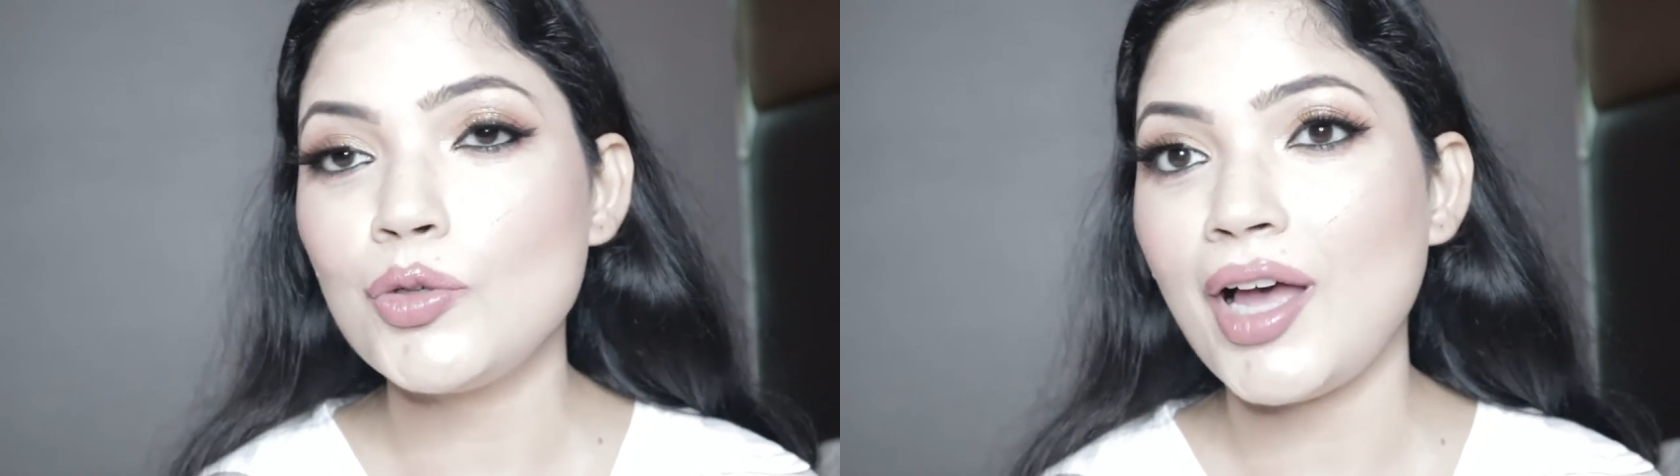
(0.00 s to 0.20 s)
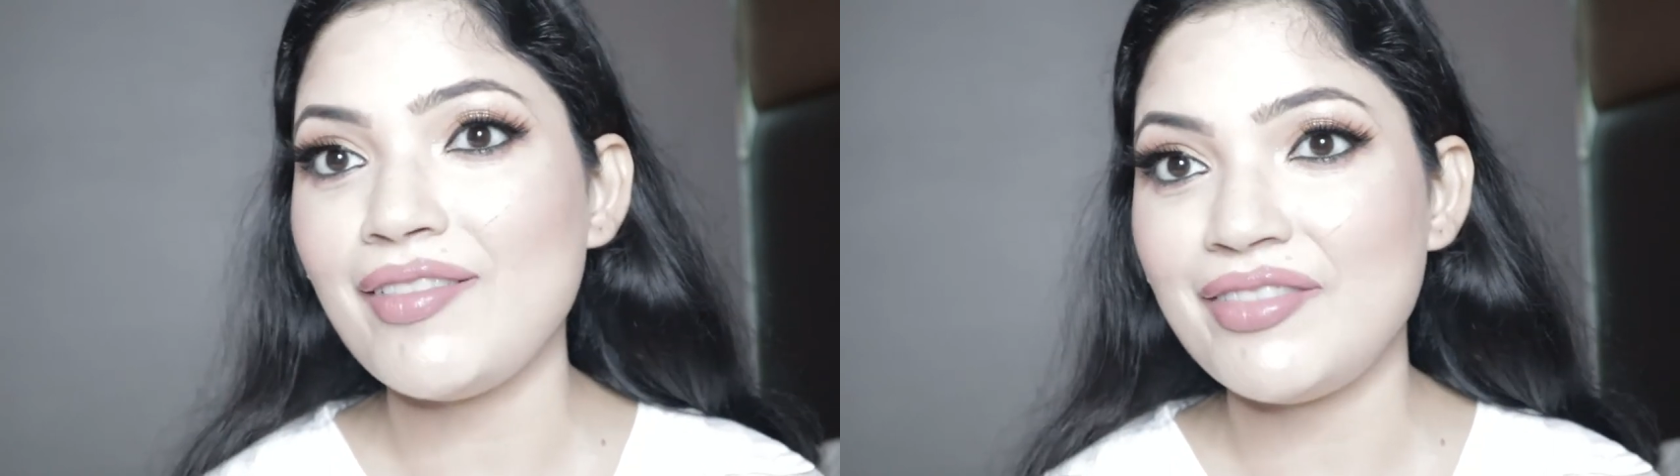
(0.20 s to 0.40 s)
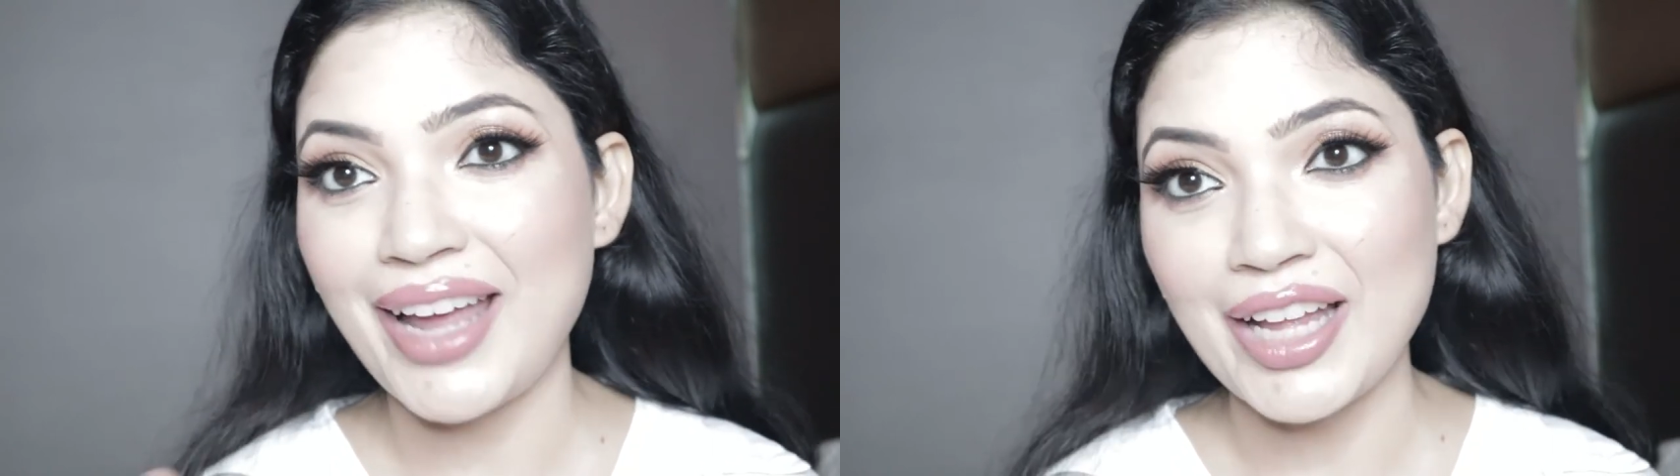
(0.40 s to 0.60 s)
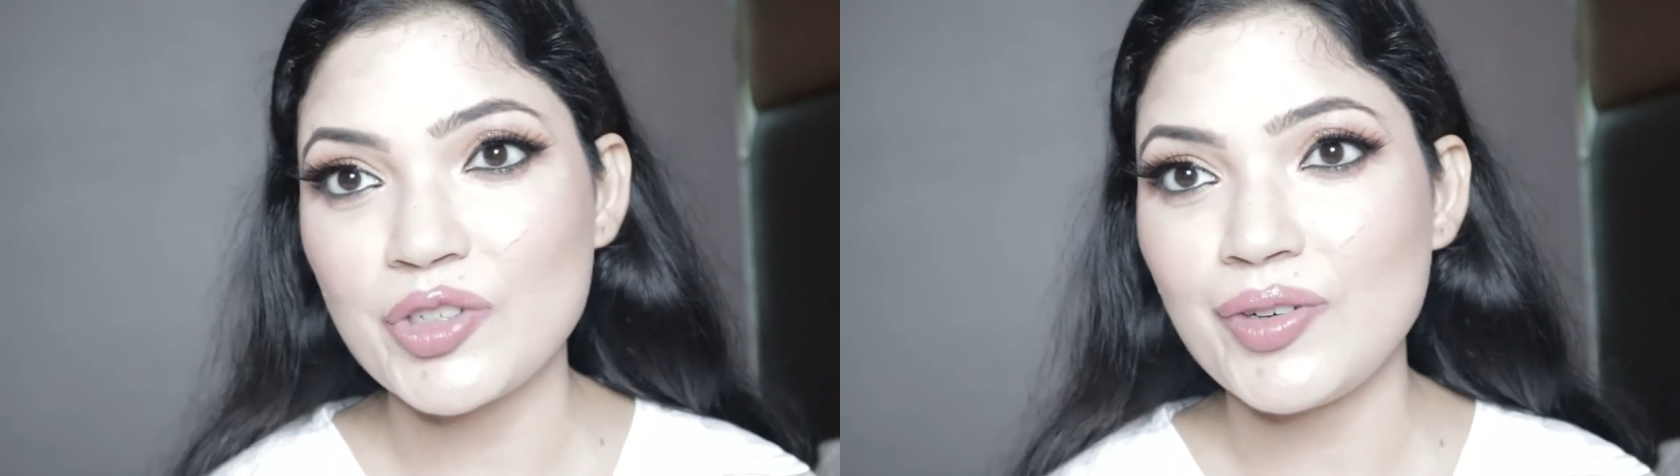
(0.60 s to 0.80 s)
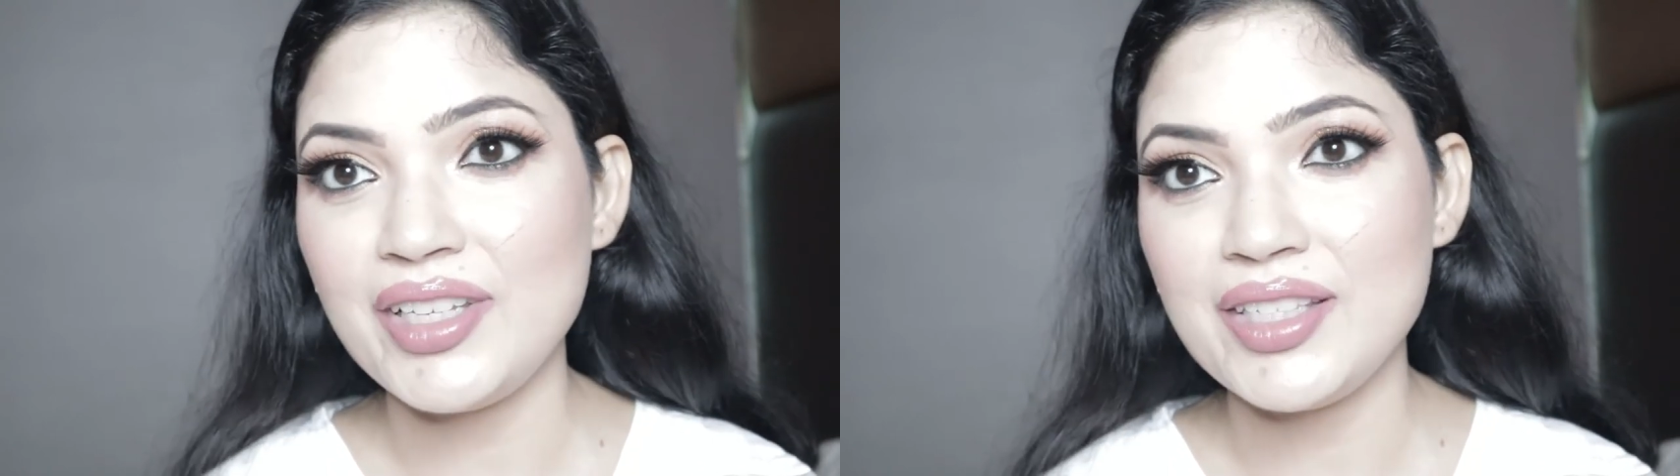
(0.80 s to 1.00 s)
who have
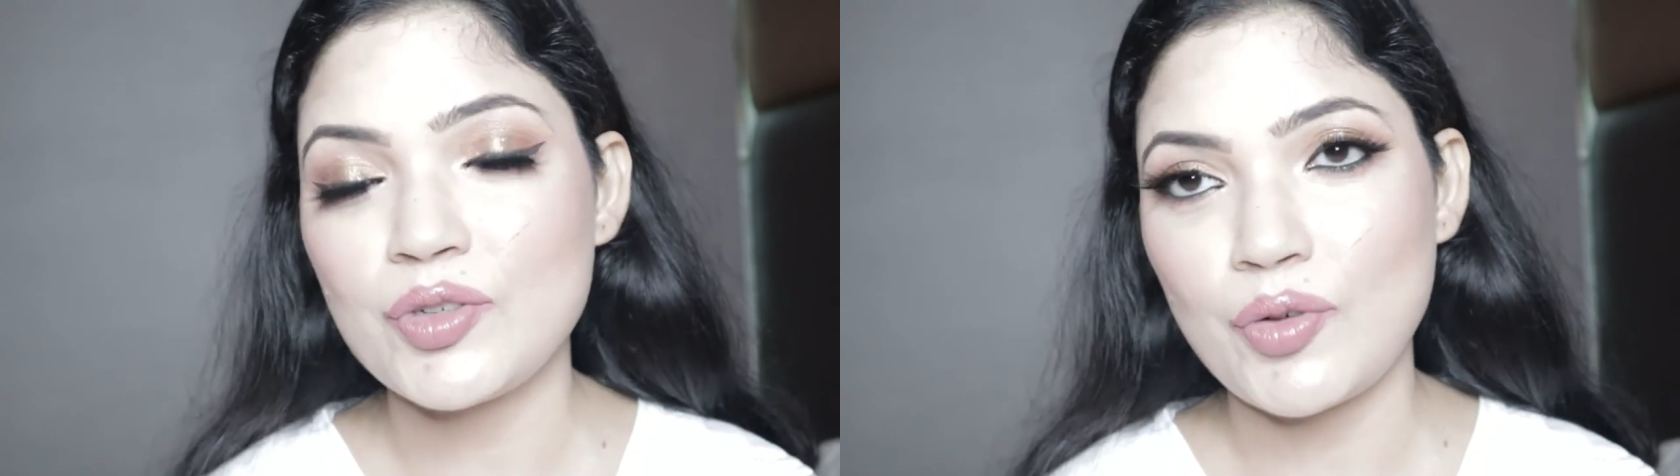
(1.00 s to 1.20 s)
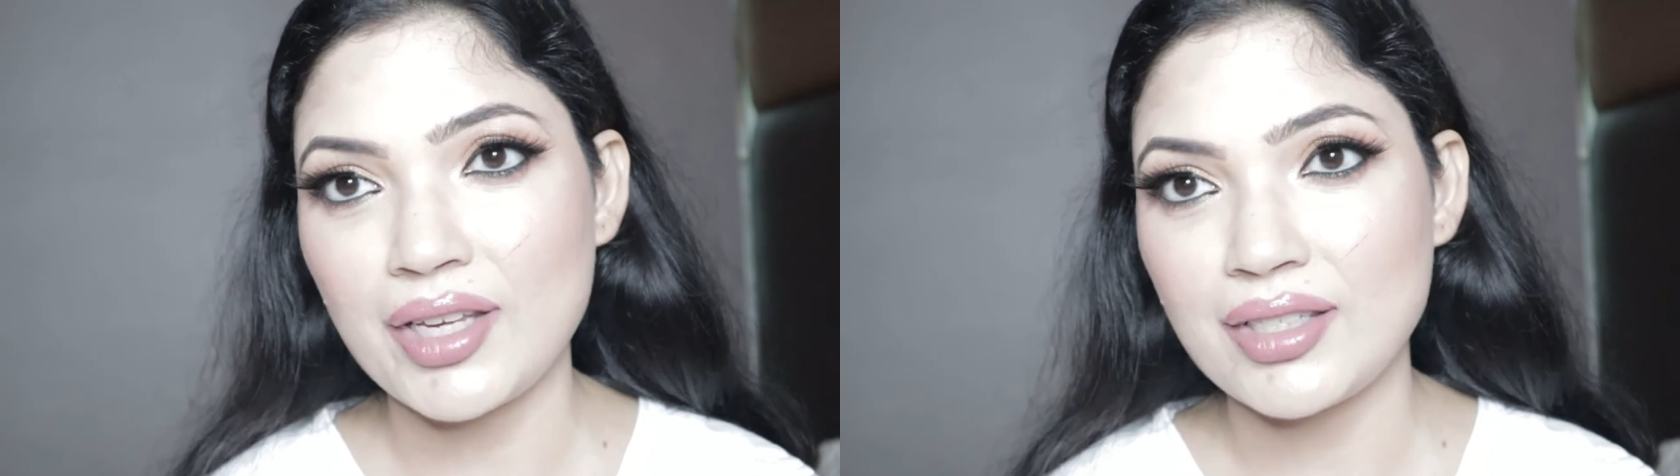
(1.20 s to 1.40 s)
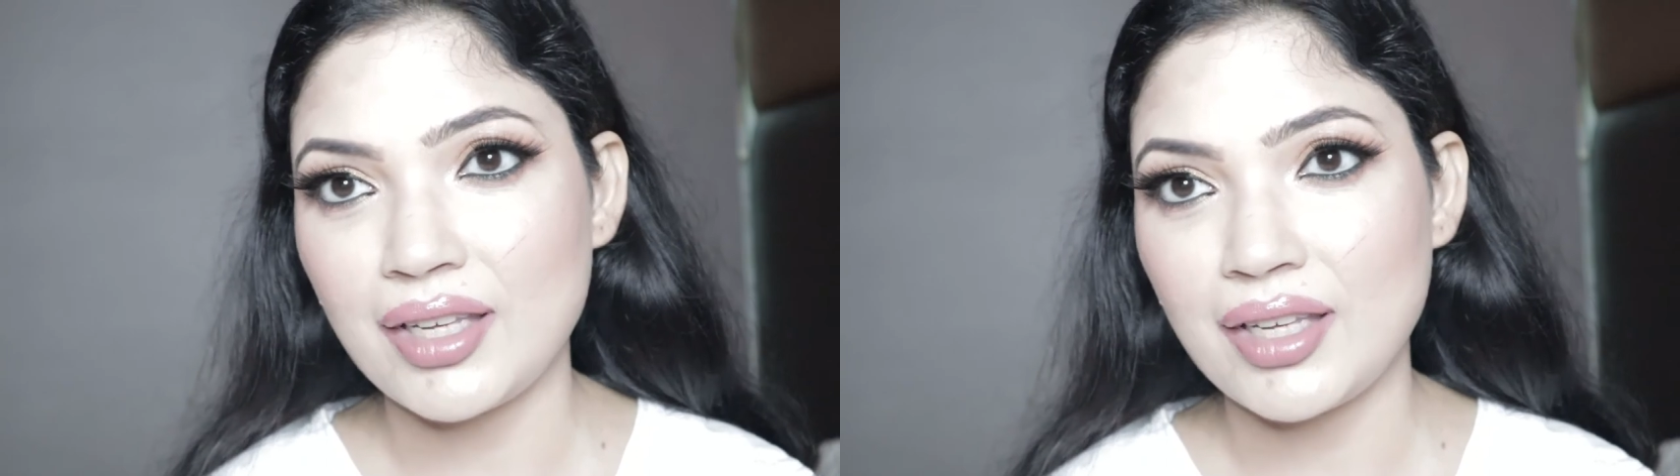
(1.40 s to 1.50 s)
naturally straight